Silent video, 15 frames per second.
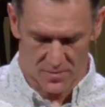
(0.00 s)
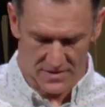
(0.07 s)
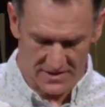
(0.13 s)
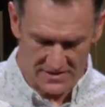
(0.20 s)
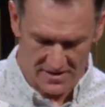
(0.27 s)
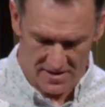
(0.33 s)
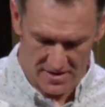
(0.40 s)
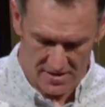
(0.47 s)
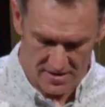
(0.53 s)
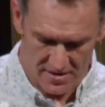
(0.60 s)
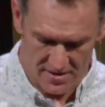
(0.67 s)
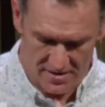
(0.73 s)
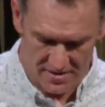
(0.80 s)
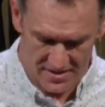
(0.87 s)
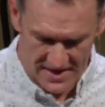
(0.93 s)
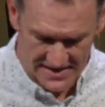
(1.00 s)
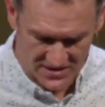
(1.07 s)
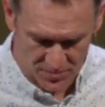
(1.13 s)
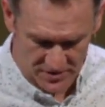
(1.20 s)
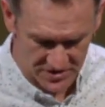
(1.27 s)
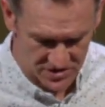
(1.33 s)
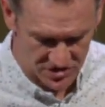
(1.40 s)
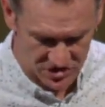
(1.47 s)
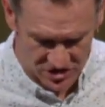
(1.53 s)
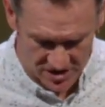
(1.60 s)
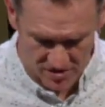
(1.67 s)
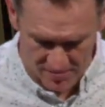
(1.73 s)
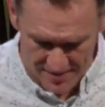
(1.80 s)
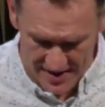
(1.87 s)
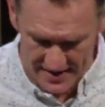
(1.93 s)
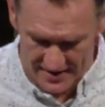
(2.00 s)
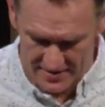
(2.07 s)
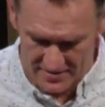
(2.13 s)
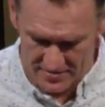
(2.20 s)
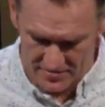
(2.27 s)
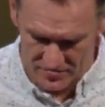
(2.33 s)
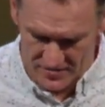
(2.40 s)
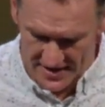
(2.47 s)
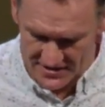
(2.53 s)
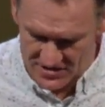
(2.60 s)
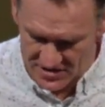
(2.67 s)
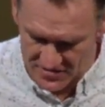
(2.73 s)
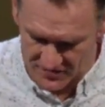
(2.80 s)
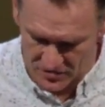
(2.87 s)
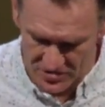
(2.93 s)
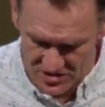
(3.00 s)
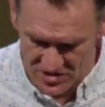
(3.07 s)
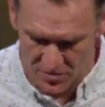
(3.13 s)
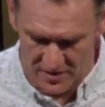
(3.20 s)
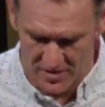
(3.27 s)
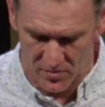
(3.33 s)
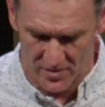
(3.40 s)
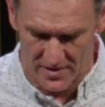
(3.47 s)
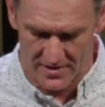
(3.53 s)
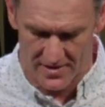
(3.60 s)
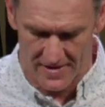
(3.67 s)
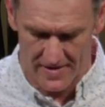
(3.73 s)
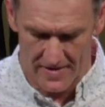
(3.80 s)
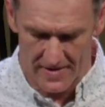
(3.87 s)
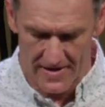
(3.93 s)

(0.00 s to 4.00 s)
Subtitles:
Because that's what Jeremiah writes in verse 21.